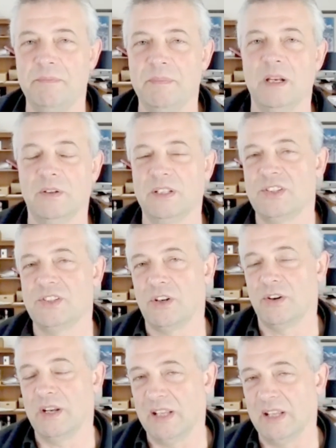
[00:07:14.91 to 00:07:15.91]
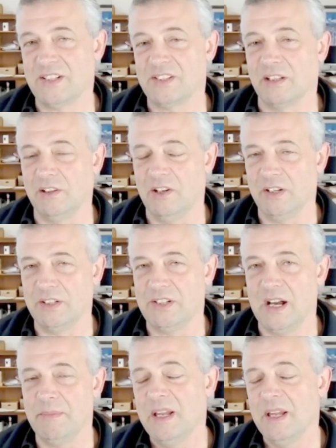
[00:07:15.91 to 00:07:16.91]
You know, this has already lasted a long time,